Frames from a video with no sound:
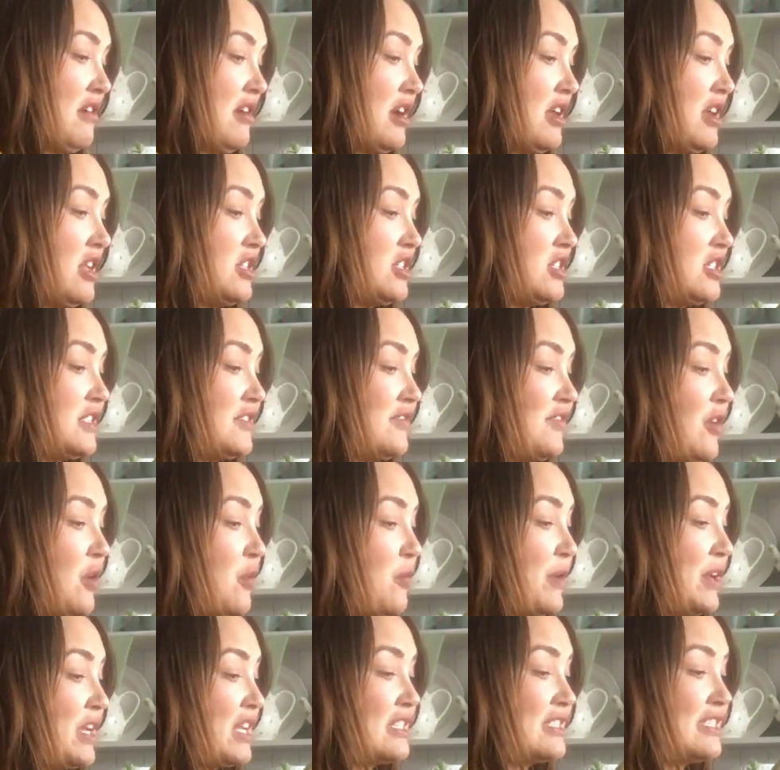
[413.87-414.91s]
And I just
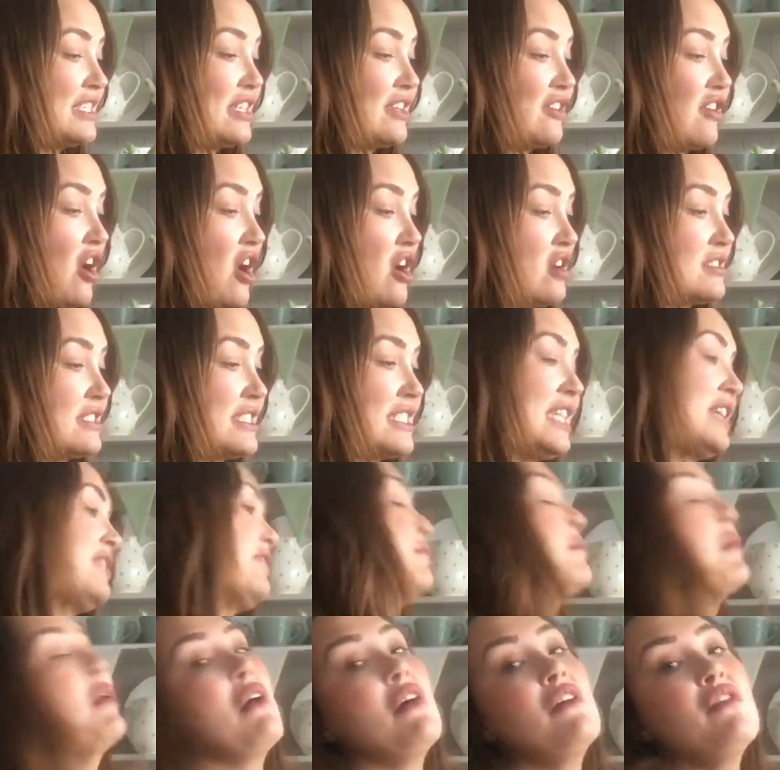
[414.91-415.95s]
thought, when I see the car
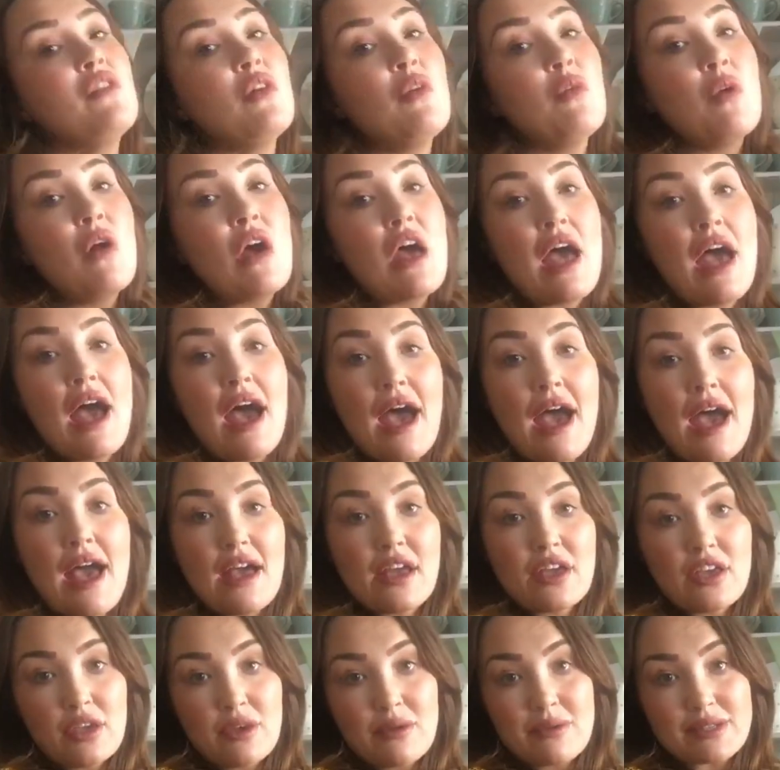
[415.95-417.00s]
steering wheel, I thought,
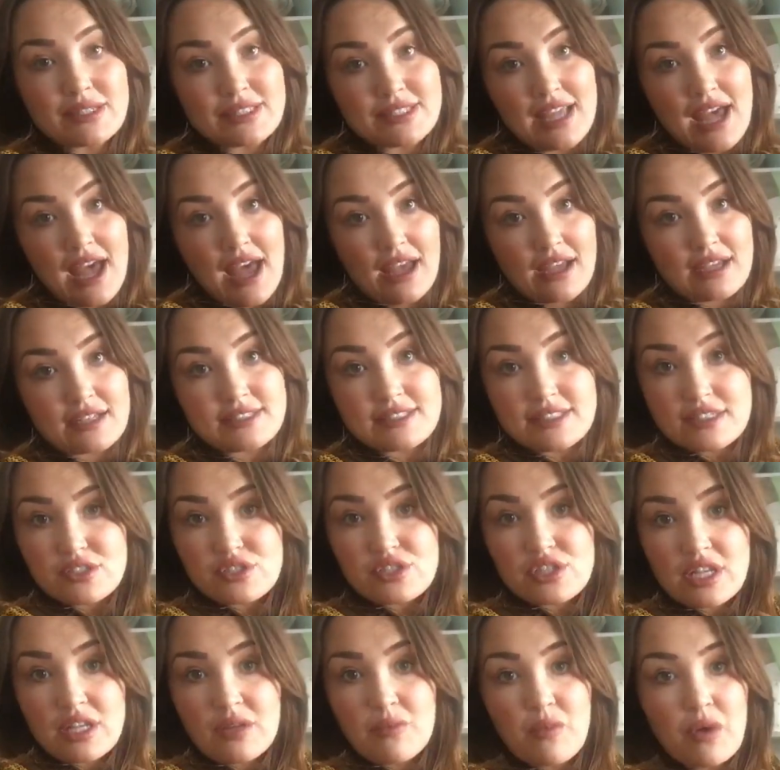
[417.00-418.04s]
how cute is that? It's
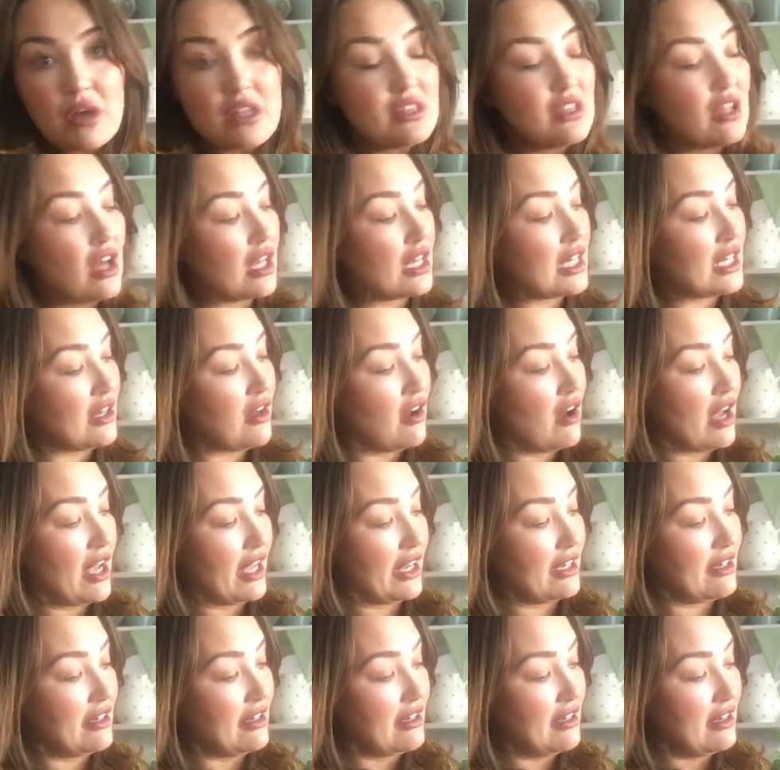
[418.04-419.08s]
literally
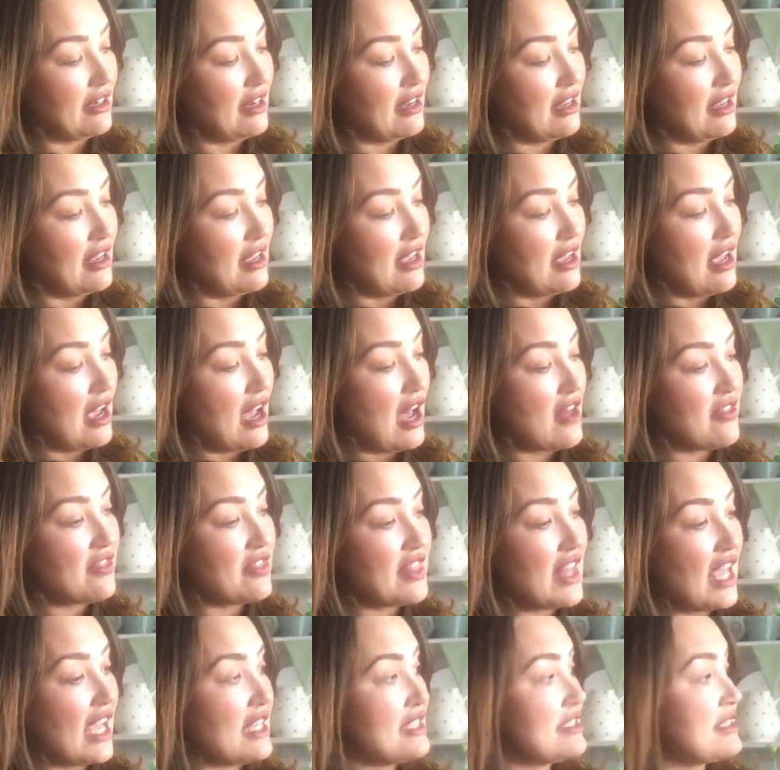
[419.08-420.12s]
1.99,
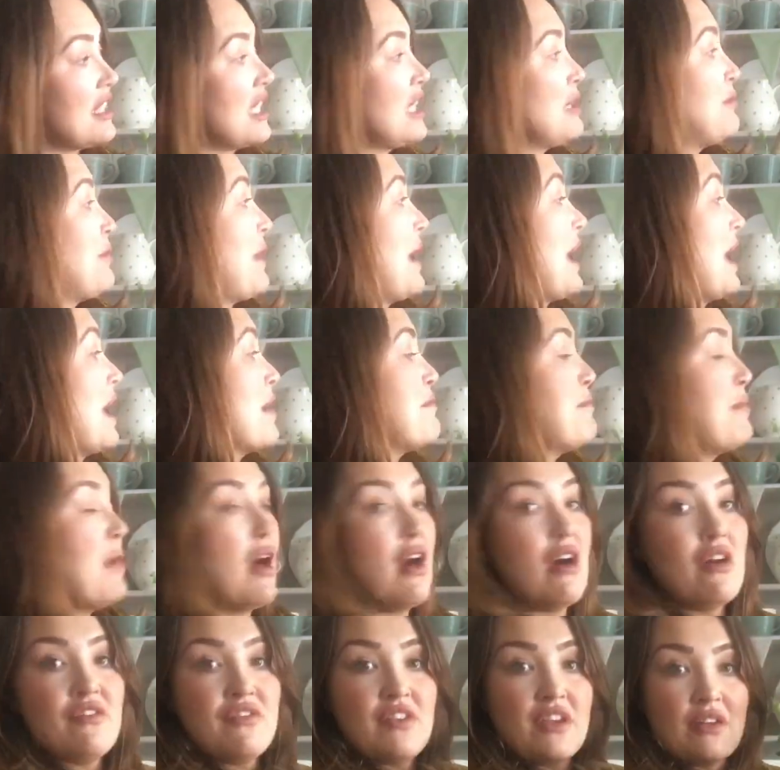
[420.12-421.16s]
and that is going to be a
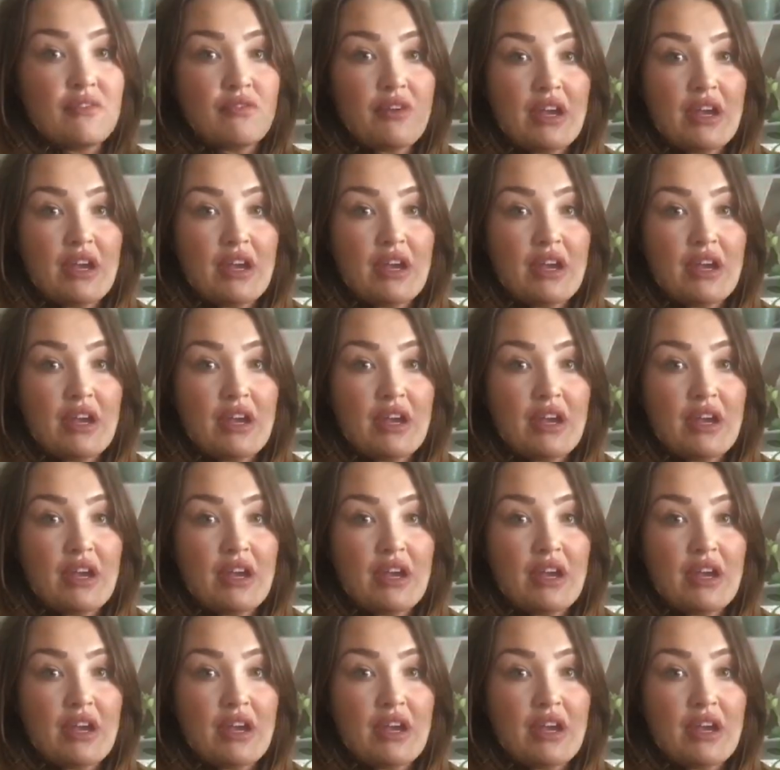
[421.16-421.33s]
perfect